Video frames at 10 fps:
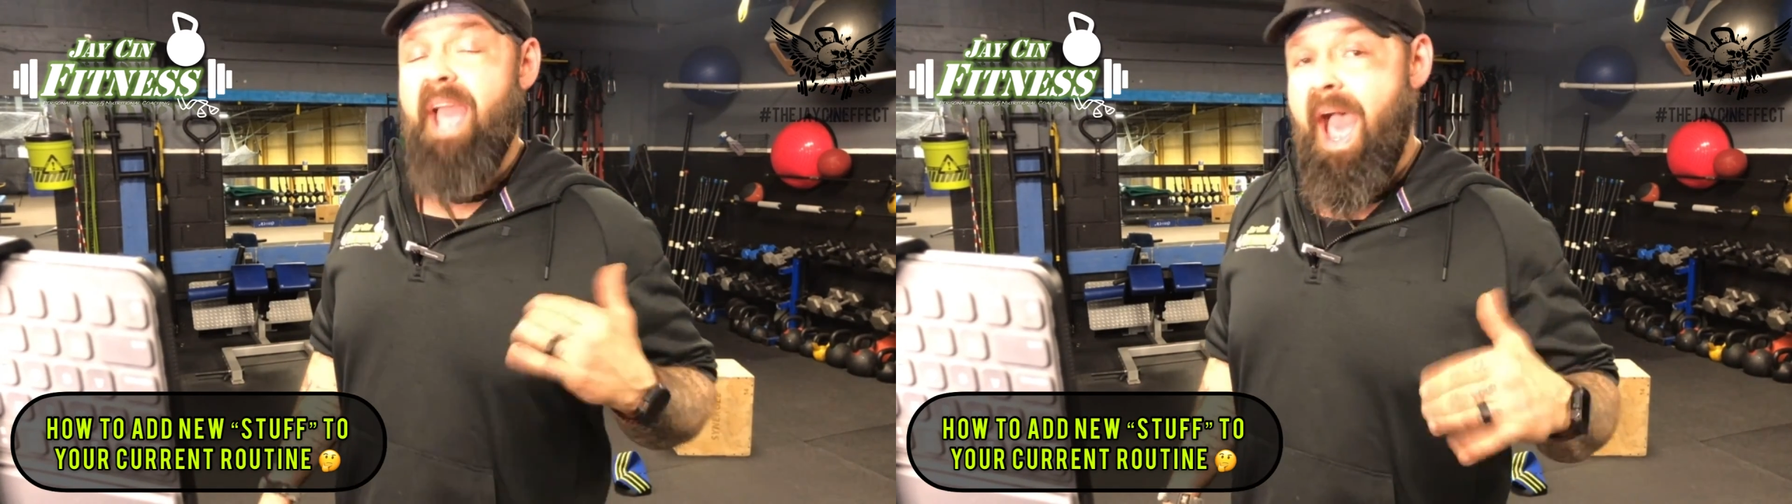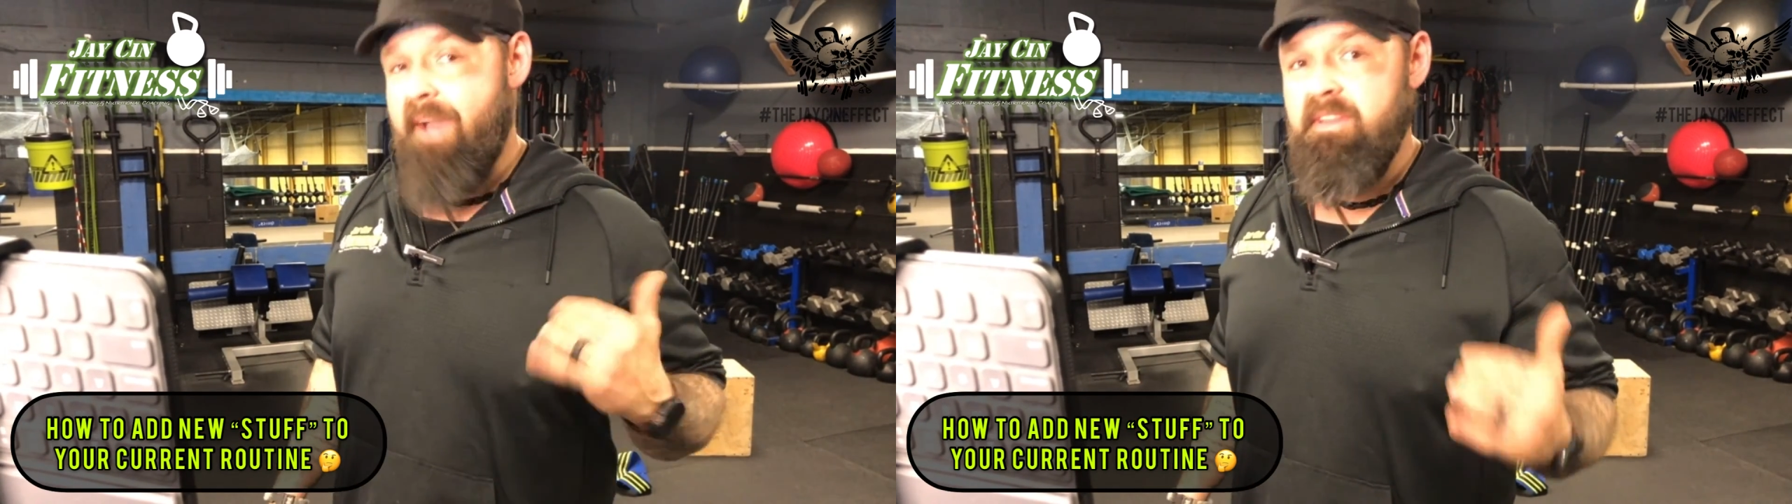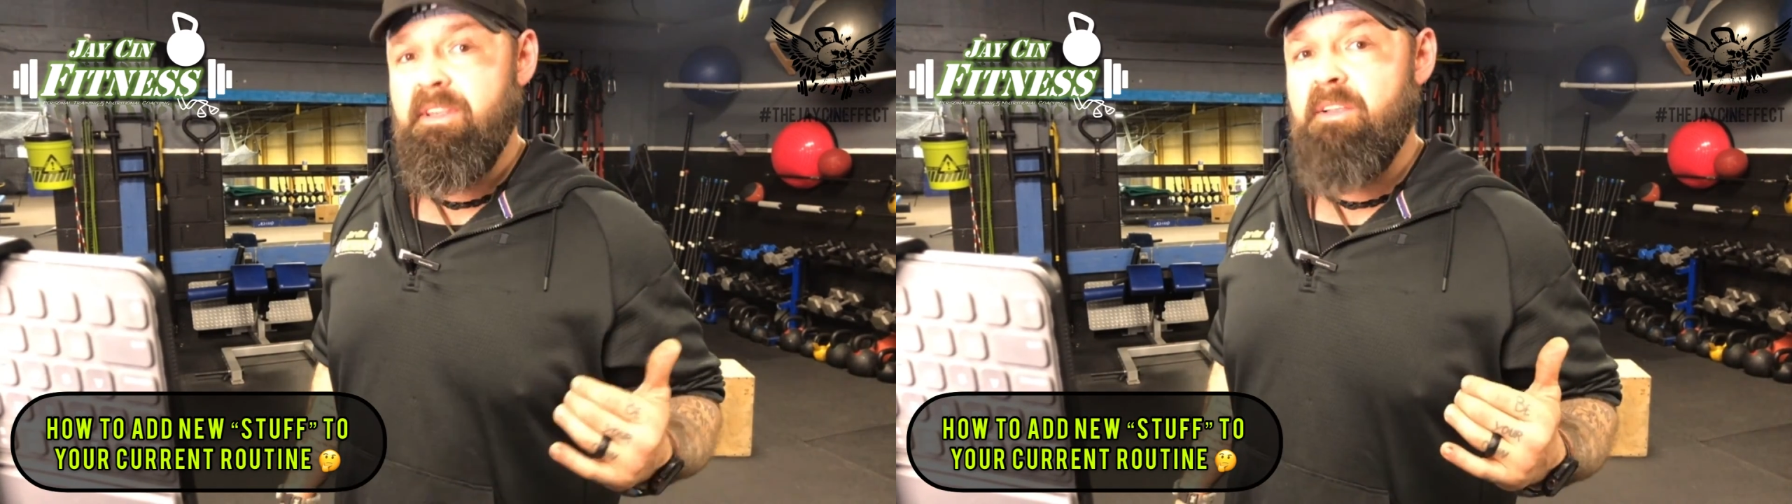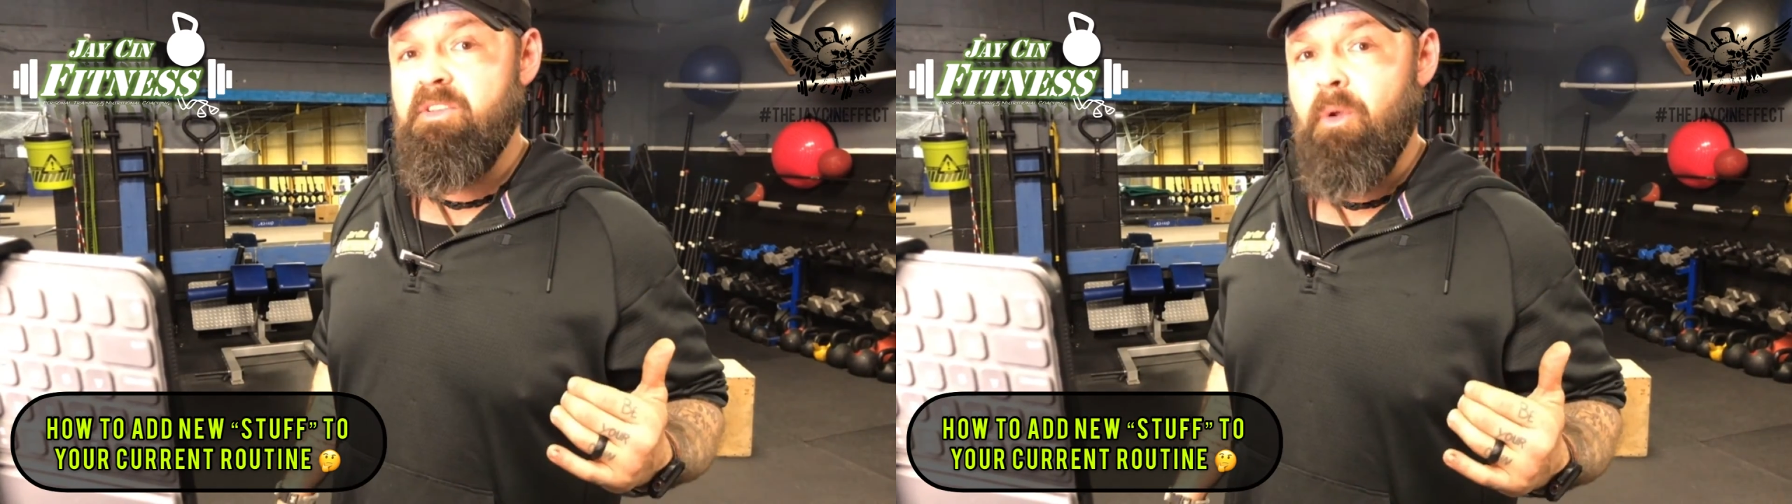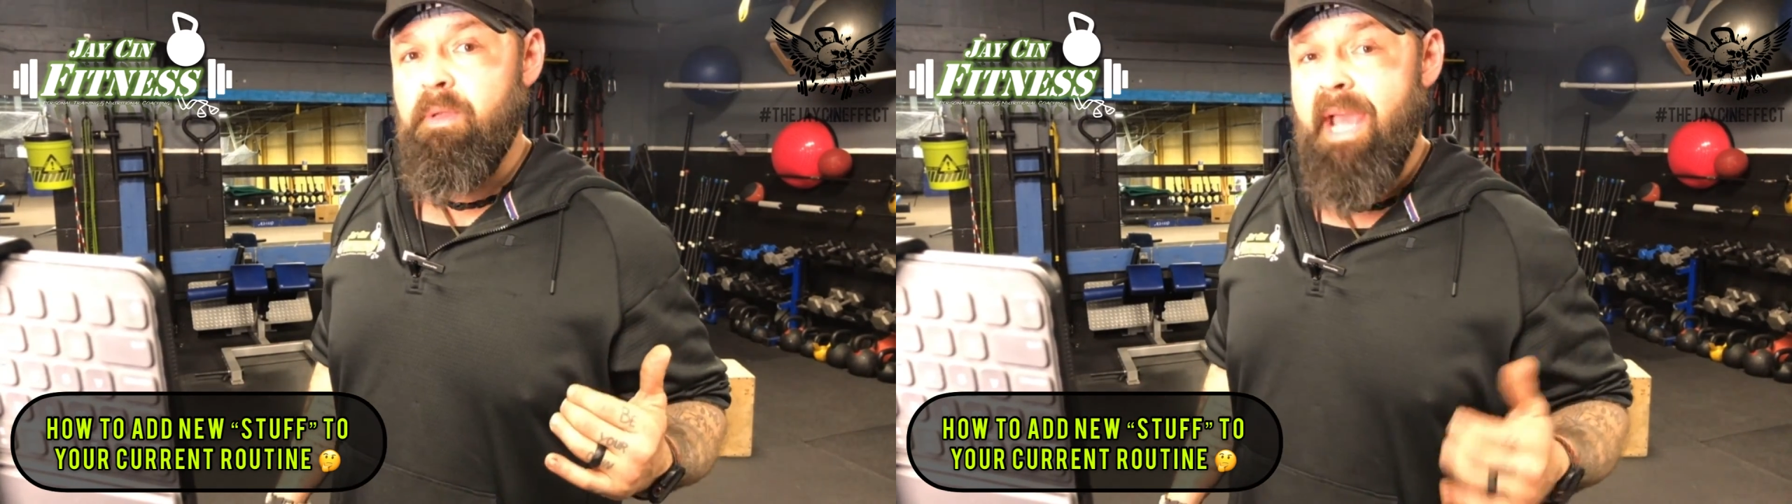haven't done
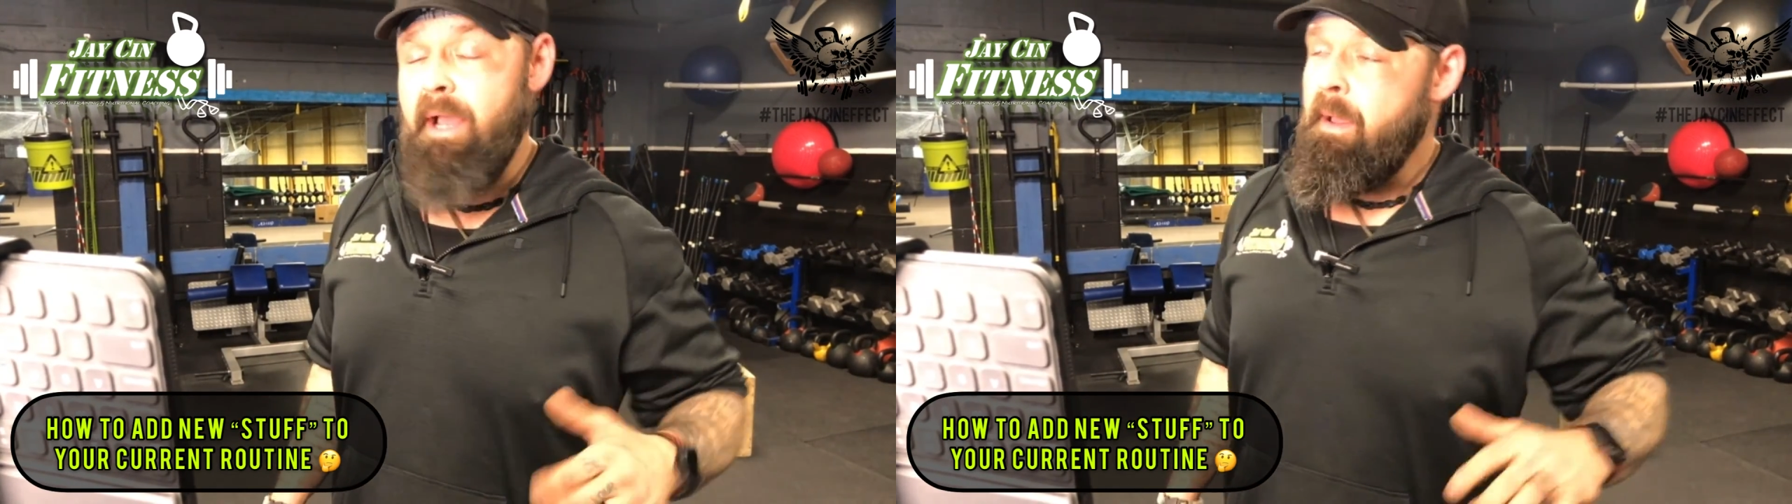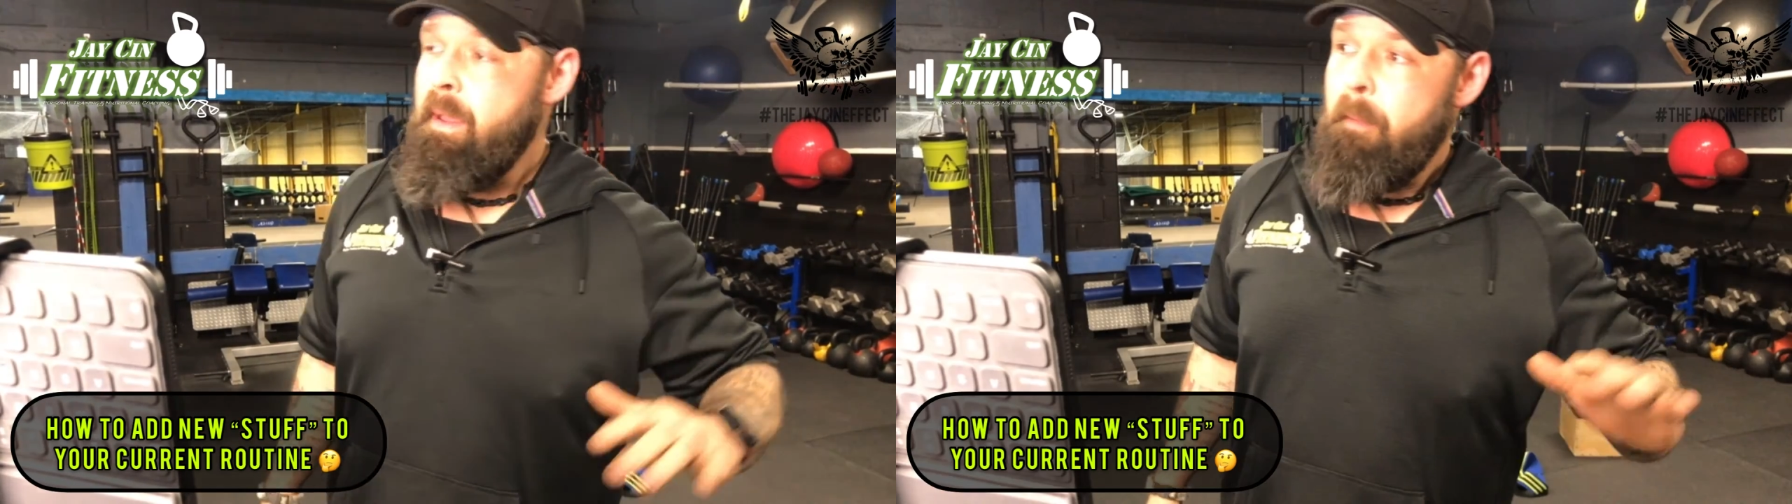so yet,